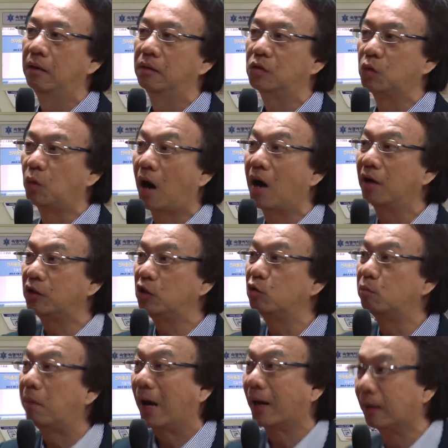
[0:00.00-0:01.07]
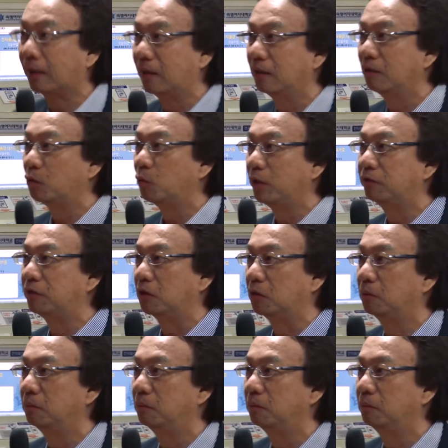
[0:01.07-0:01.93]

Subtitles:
to argue back with you.